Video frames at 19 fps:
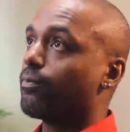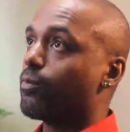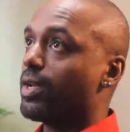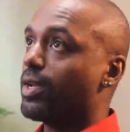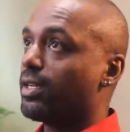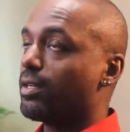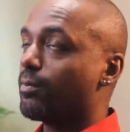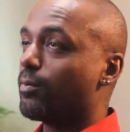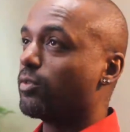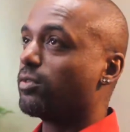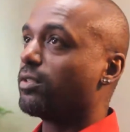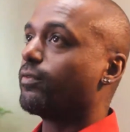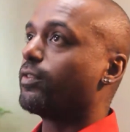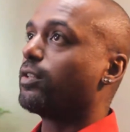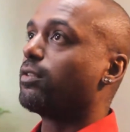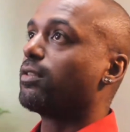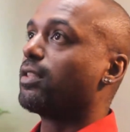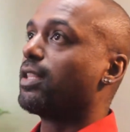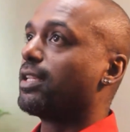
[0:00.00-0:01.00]
One of the most
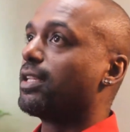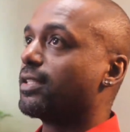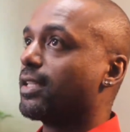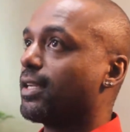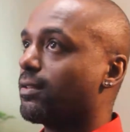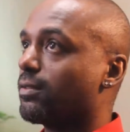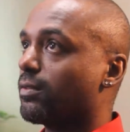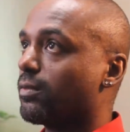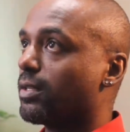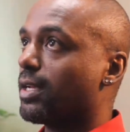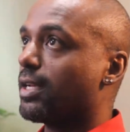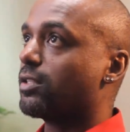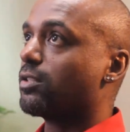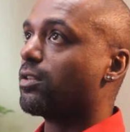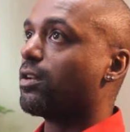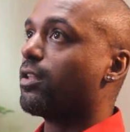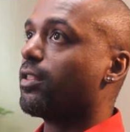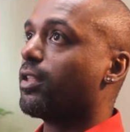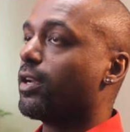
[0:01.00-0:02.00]
difficult things I
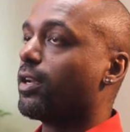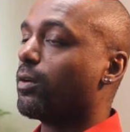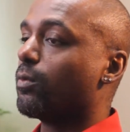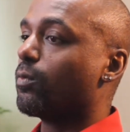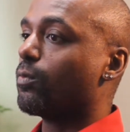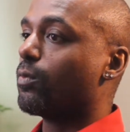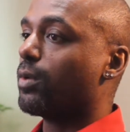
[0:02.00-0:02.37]
saw there